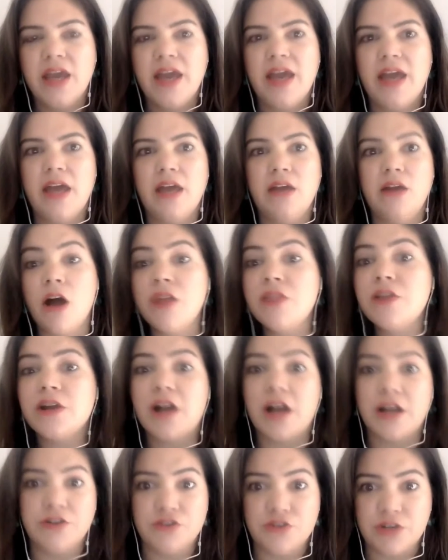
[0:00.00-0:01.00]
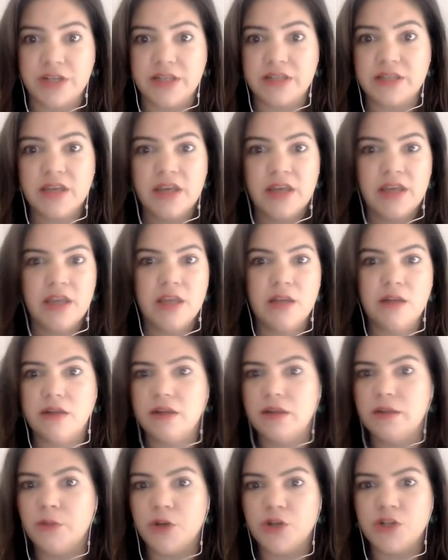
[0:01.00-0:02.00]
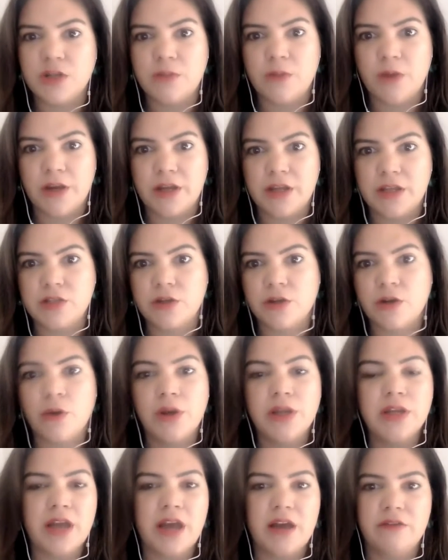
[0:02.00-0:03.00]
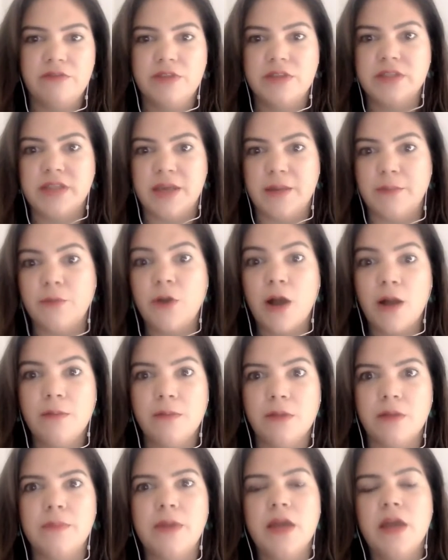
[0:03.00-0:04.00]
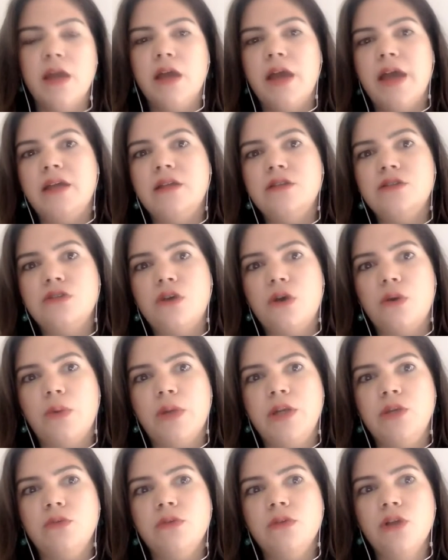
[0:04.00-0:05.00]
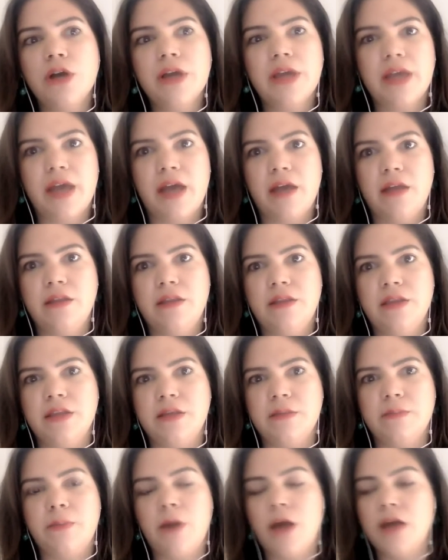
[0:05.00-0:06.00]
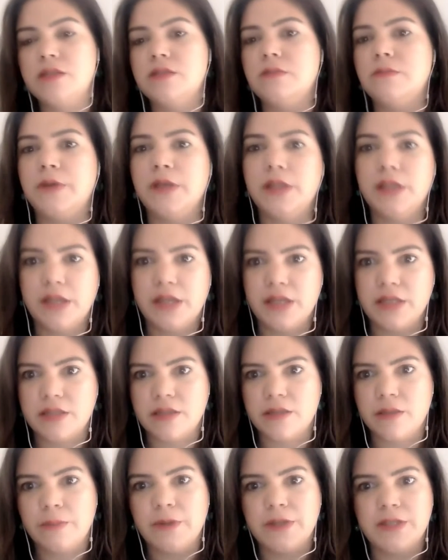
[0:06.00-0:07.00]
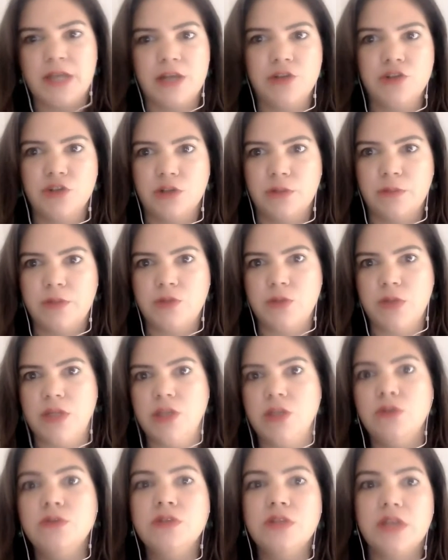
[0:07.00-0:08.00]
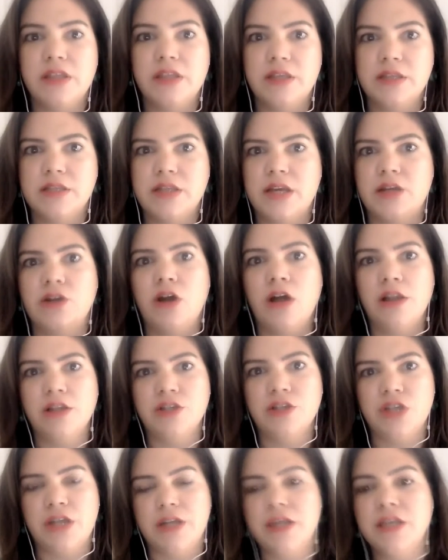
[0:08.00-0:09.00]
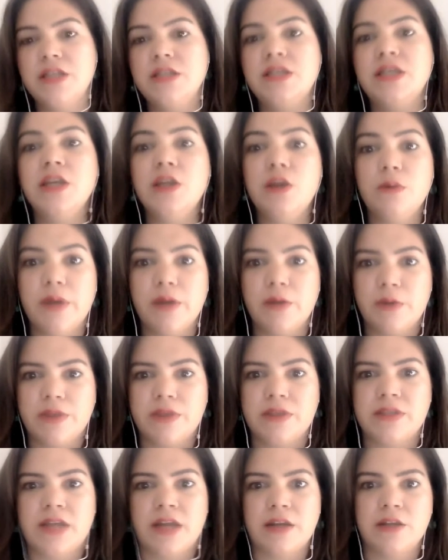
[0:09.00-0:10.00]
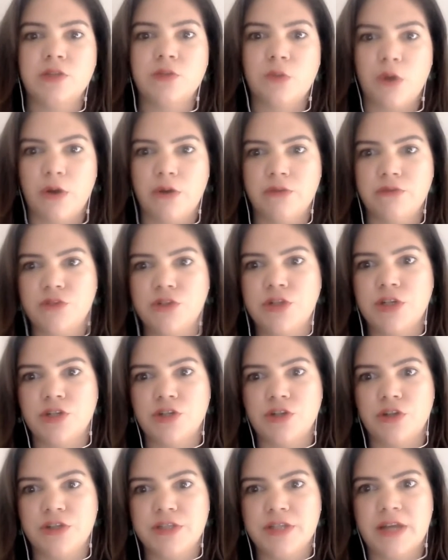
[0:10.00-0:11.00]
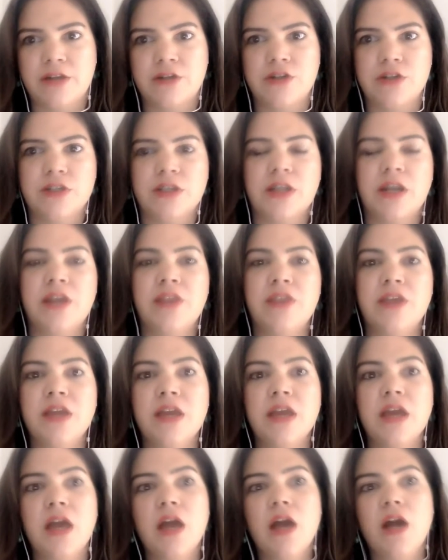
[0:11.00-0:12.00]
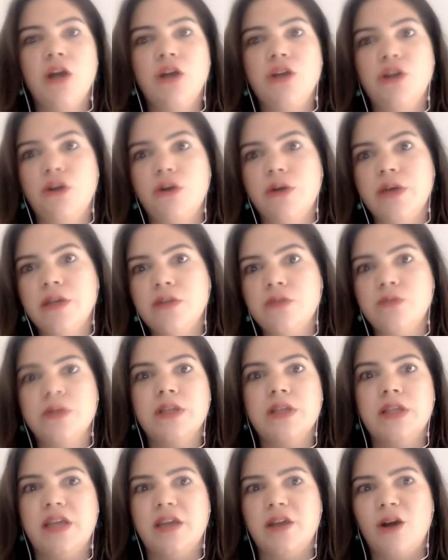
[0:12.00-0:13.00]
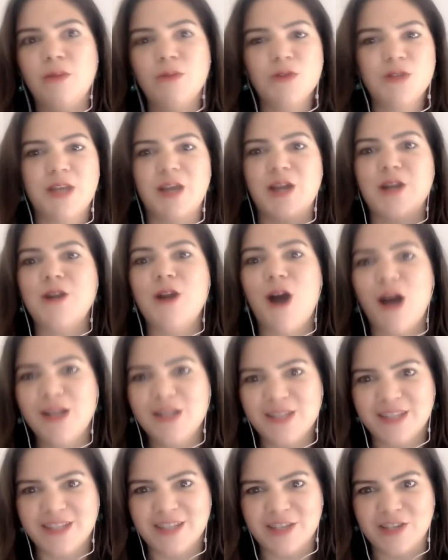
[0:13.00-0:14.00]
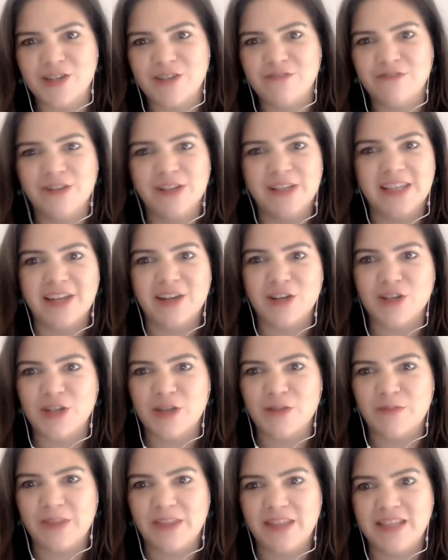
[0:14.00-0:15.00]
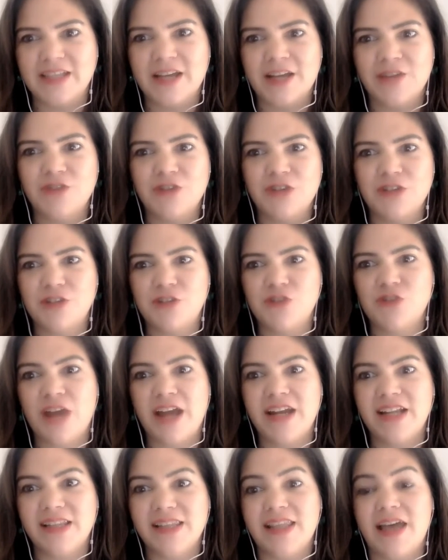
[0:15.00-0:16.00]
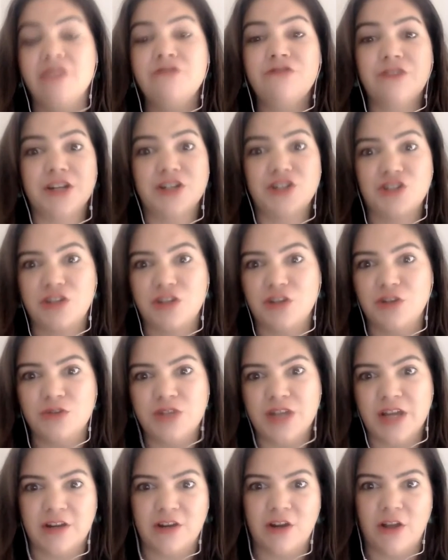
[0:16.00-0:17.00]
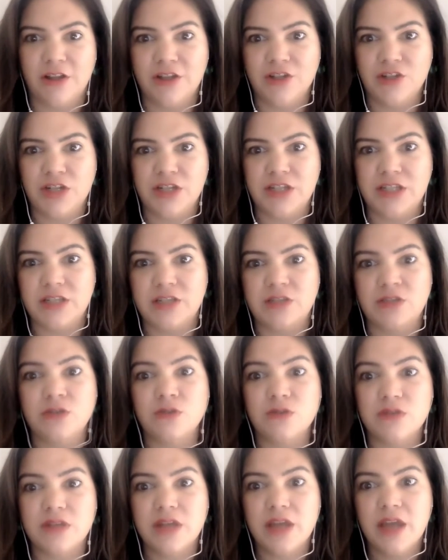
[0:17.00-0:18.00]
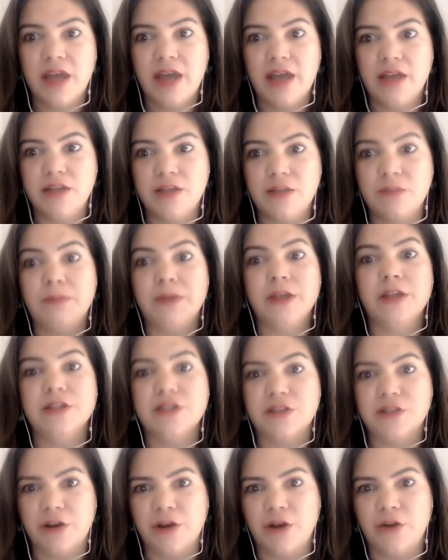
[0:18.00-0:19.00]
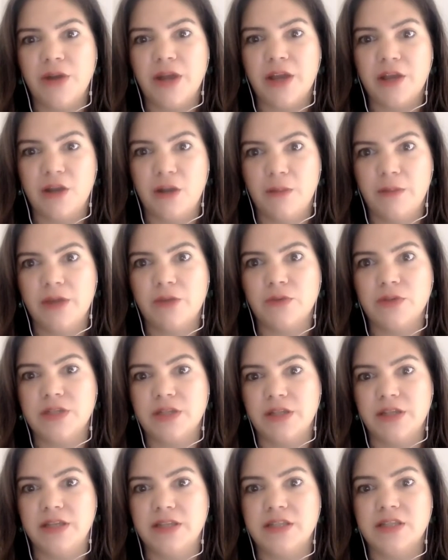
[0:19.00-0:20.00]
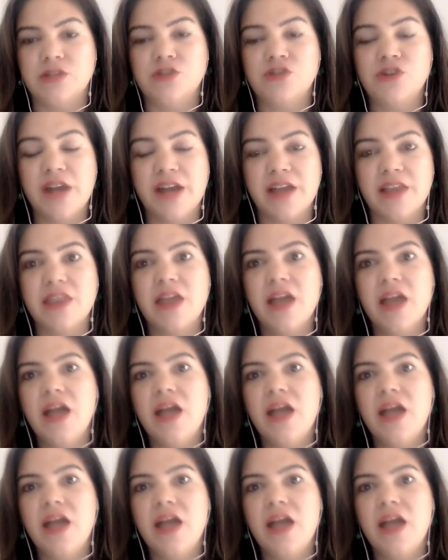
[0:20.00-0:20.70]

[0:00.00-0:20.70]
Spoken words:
And other countries in emerging markets are going to have the same problem. And so when you look at the possibilities and the potential between using this technology and continuing with the status quo of traditional sectors, then I think, you know, it's really almost like a non-decision for leadership in these countries to try to leverage the new technology to suit and to build their own economic resilience and strength.